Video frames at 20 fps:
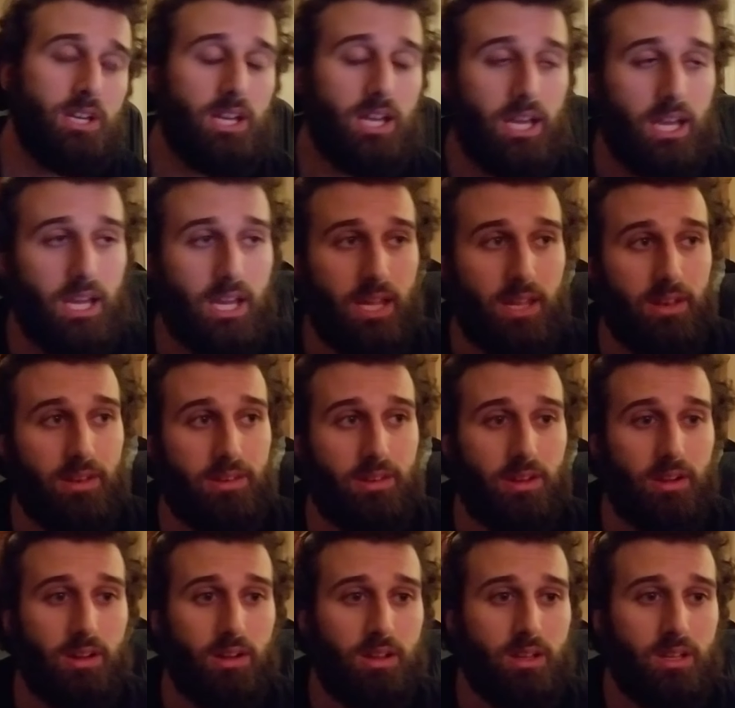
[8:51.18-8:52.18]
And
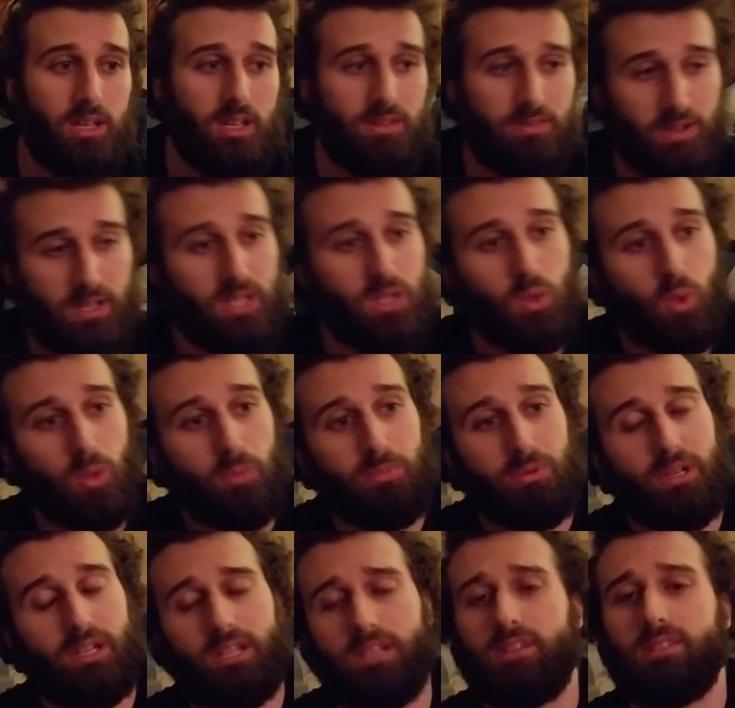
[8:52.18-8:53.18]
if I
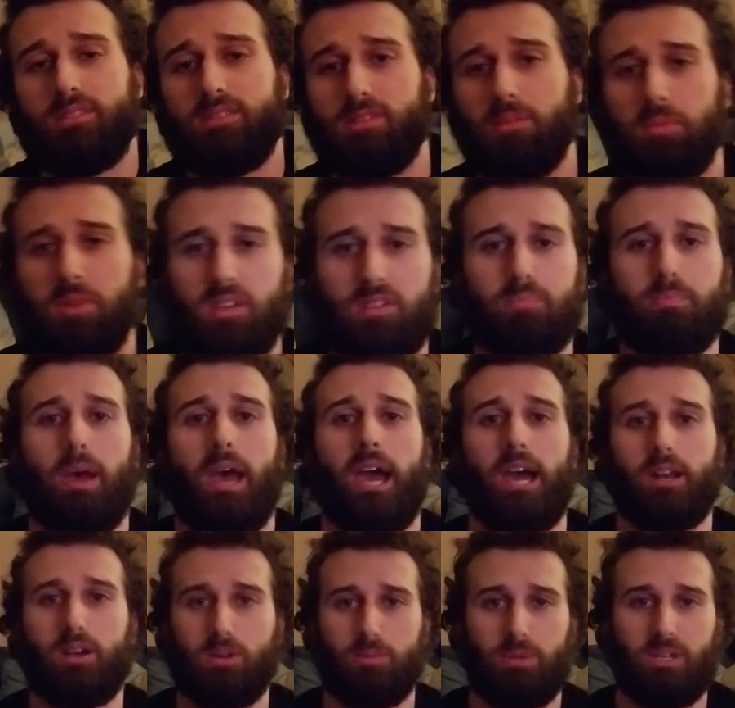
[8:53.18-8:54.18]
incorporate some of this
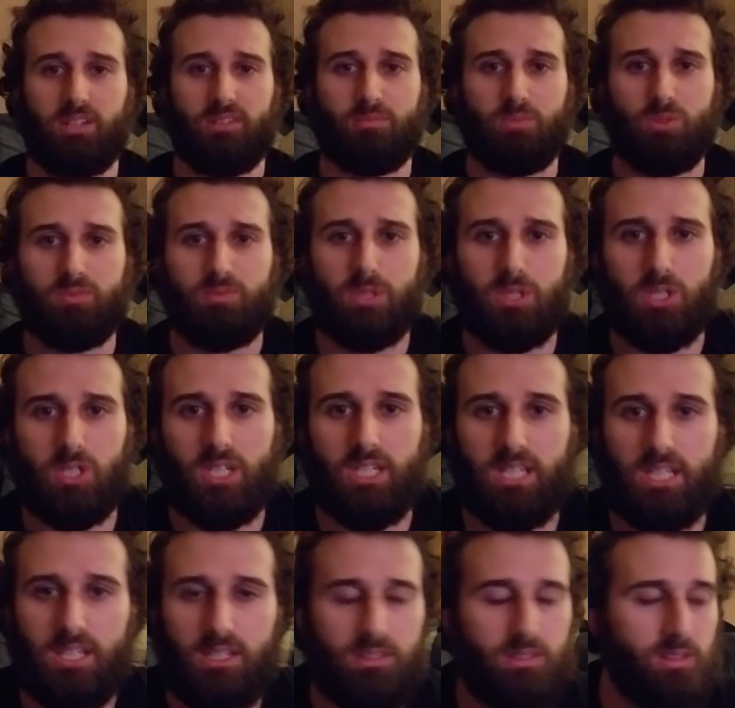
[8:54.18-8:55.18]
pattern-based movement
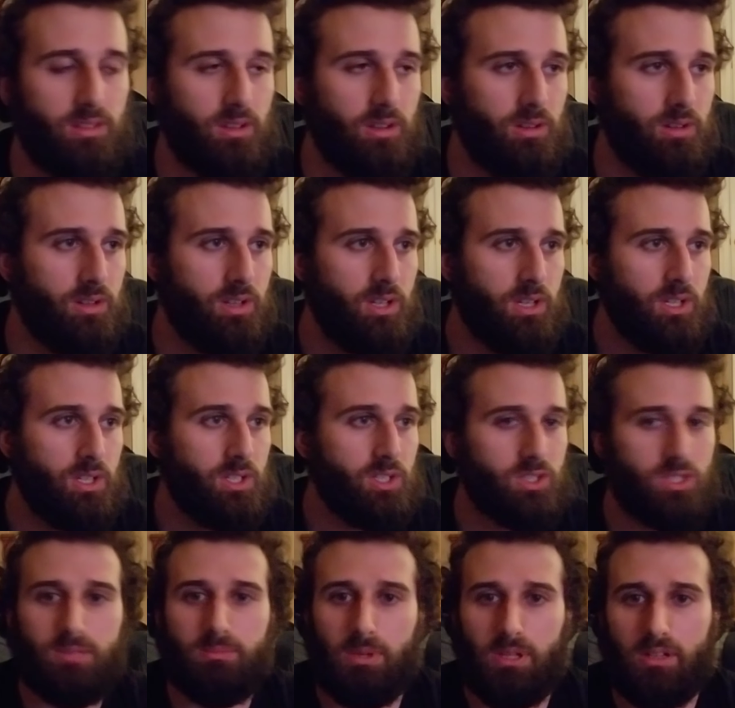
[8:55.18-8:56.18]
training into their
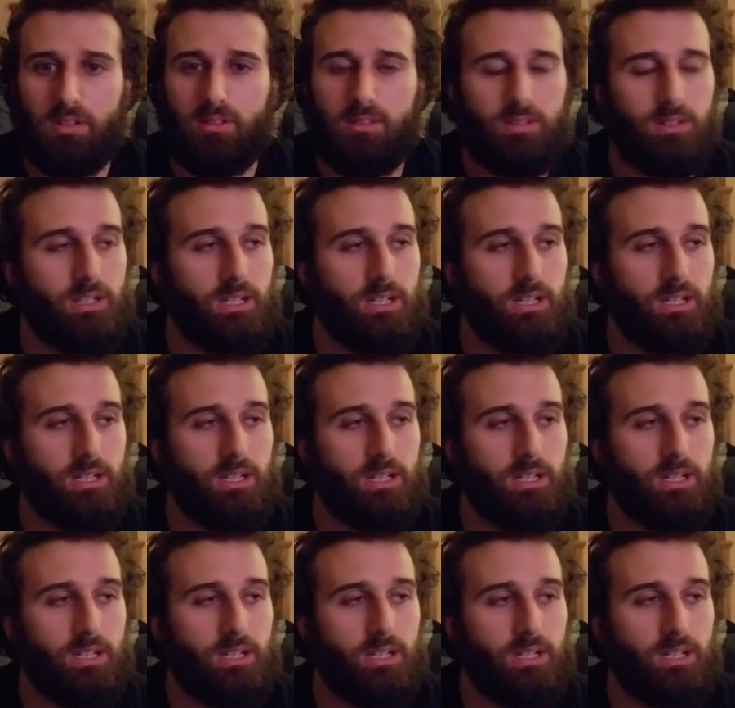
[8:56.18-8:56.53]
treatment,